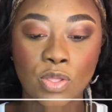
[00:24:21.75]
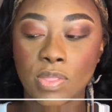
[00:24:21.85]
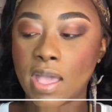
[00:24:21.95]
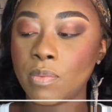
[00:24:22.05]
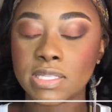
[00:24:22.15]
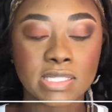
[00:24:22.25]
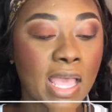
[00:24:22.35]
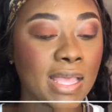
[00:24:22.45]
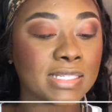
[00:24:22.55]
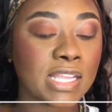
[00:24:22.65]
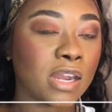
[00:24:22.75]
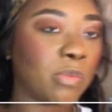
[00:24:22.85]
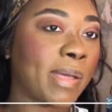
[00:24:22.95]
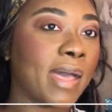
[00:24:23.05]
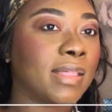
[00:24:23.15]
that was the eyeshadow
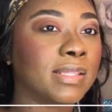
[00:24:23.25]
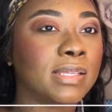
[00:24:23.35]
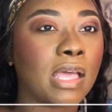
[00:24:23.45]
palette.